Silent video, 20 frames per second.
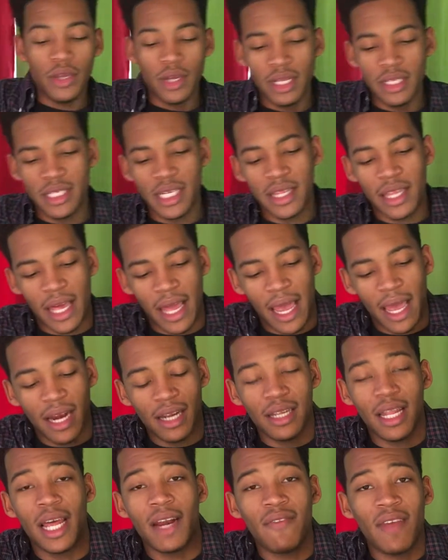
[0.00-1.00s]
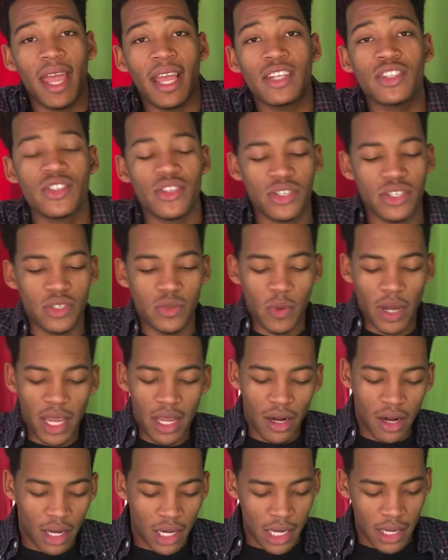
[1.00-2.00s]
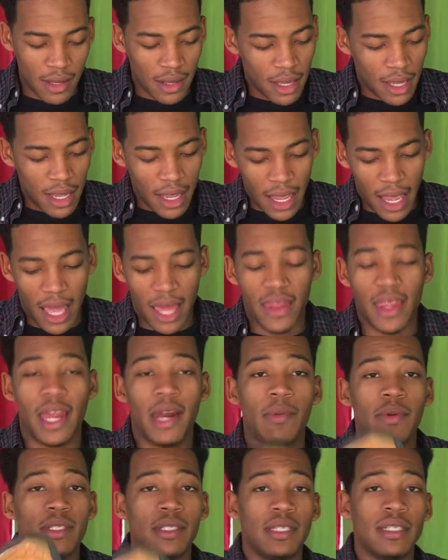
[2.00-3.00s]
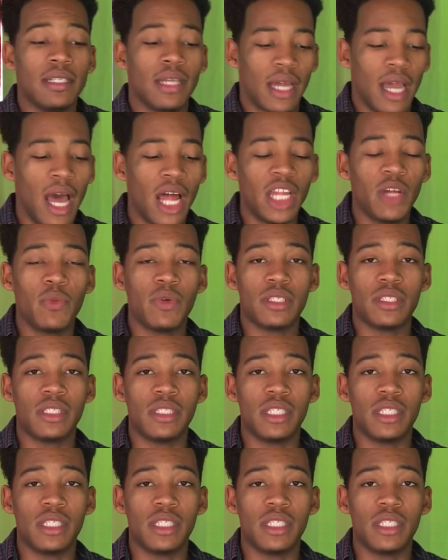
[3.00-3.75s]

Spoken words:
You can see that it had a lot of extra suede on it and that the color was